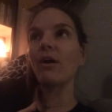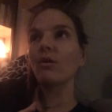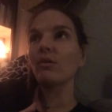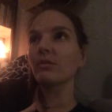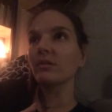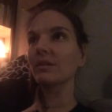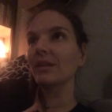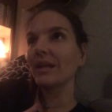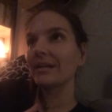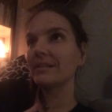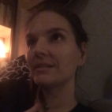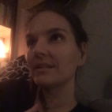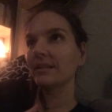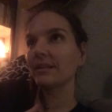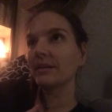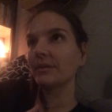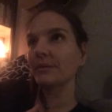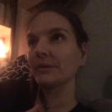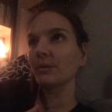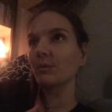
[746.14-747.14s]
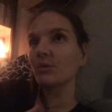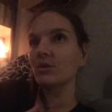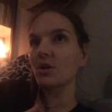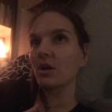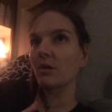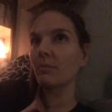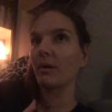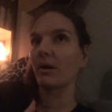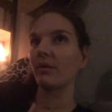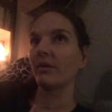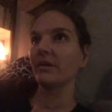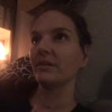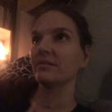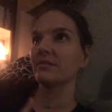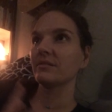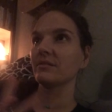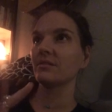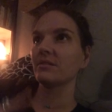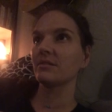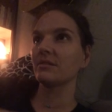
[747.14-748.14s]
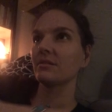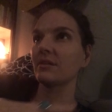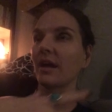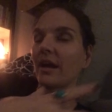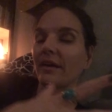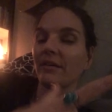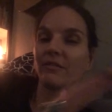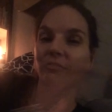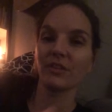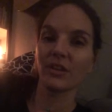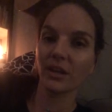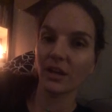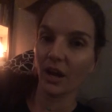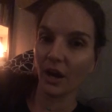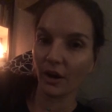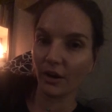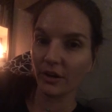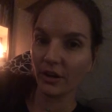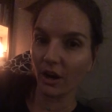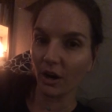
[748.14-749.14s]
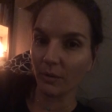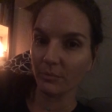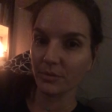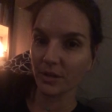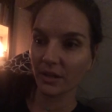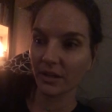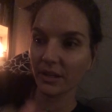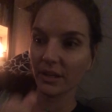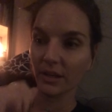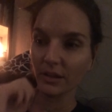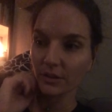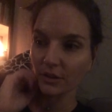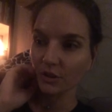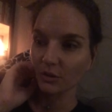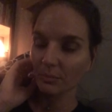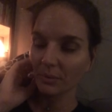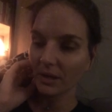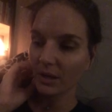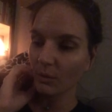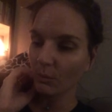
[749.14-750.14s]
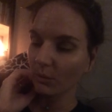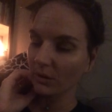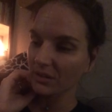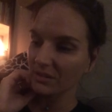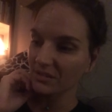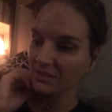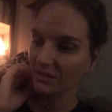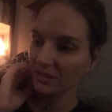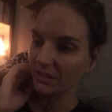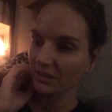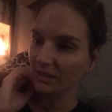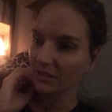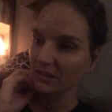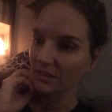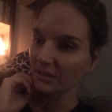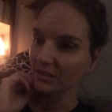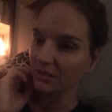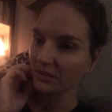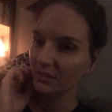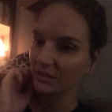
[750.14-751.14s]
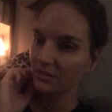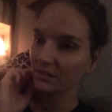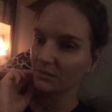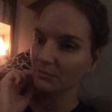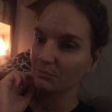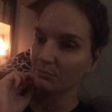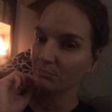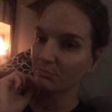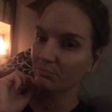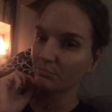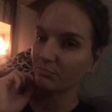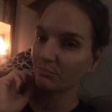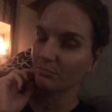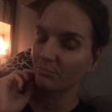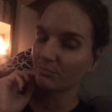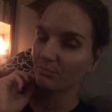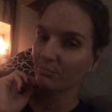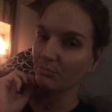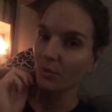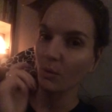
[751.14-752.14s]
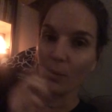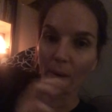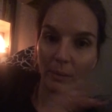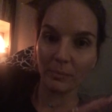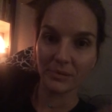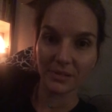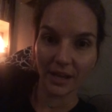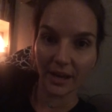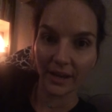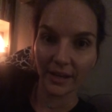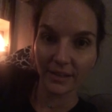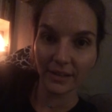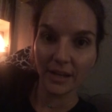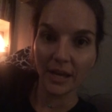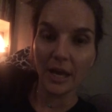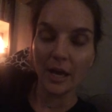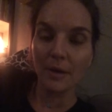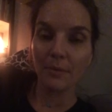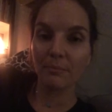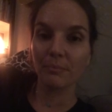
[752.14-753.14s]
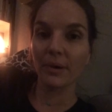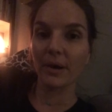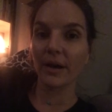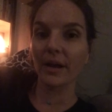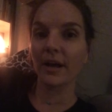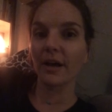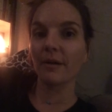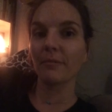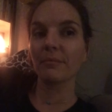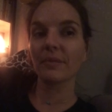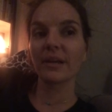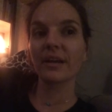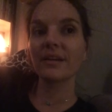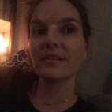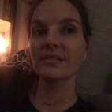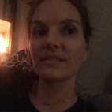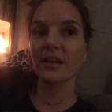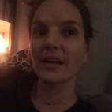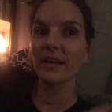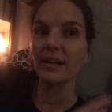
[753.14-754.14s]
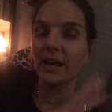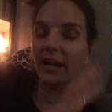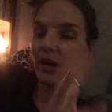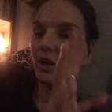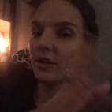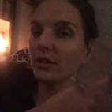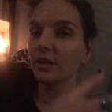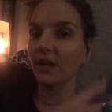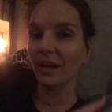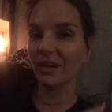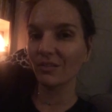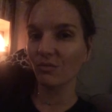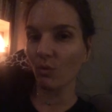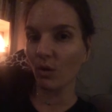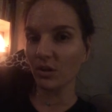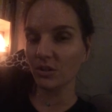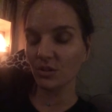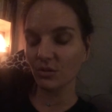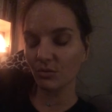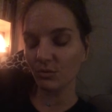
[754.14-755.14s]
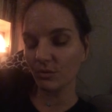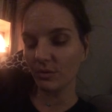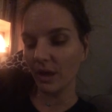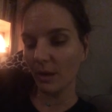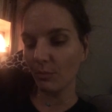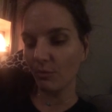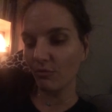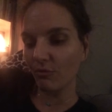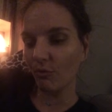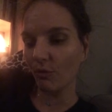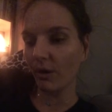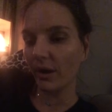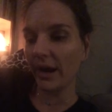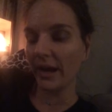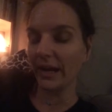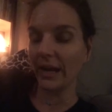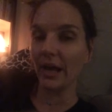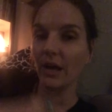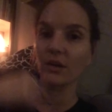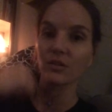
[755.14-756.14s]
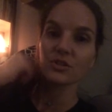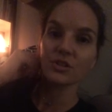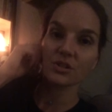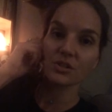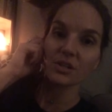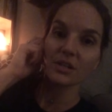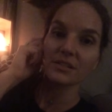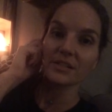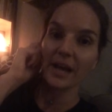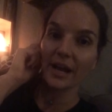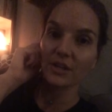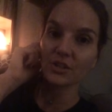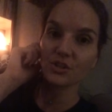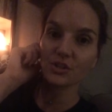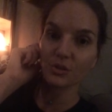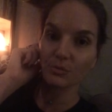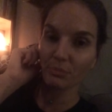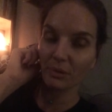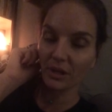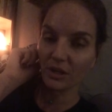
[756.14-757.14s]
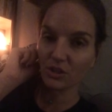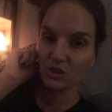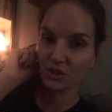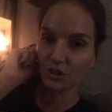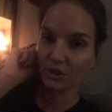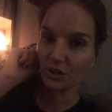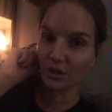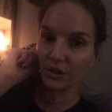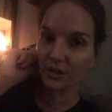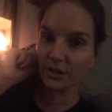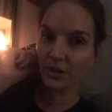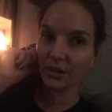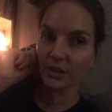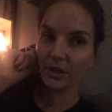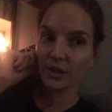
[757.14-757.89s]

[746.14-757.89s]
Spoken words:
the last thing that I really want to talk about is just, I feel like I already harped on it a little bit, was the website. But like I said, I already kind of walked you through that before, and I'll just attach the picture